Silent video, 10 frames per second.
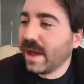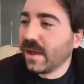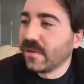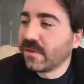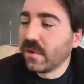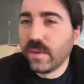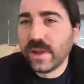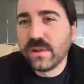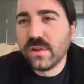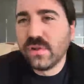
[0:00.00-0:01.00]
So
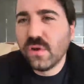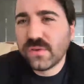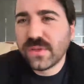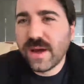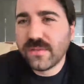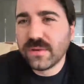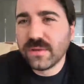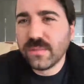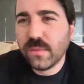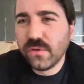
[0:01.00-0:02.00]
it looks after
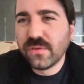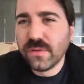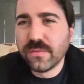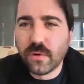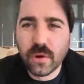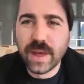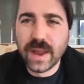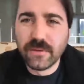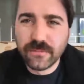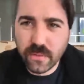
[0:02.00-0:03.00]
most of the
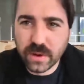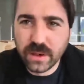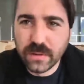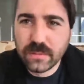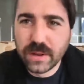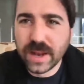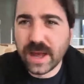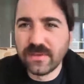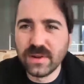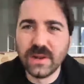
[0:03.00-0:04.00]
formatting for you. It
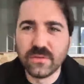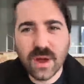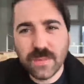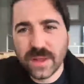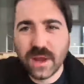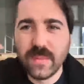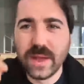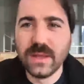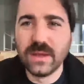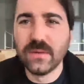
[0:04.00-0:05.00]
has a little drop down
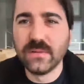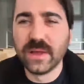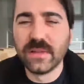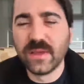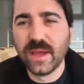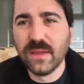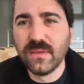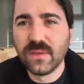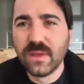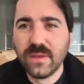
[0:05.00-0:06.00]
menu that
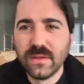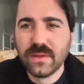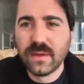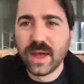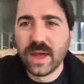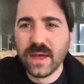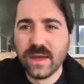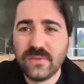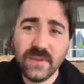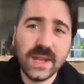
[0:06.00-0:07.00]
says
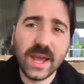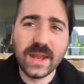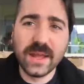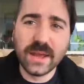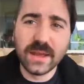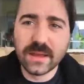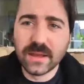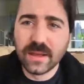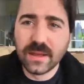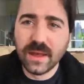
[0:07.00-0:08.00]
scene heading,
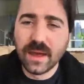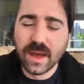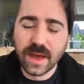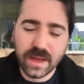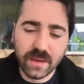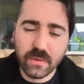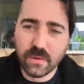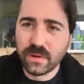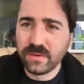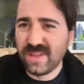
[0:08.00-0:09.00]

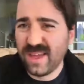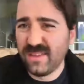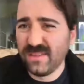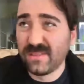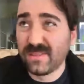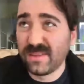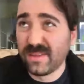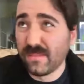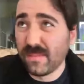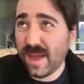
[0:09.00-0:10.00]
or it says
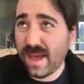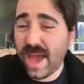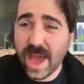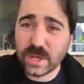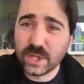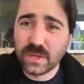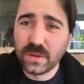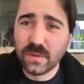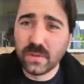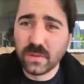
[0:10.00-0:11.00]

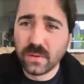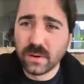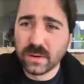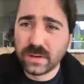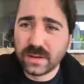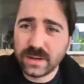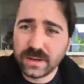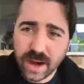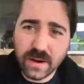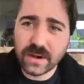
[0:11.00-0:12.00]
action or
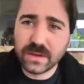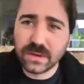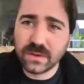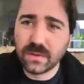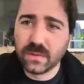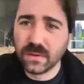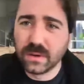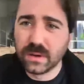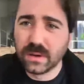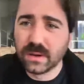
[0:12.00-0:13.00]
character
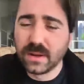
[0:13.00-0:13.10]
or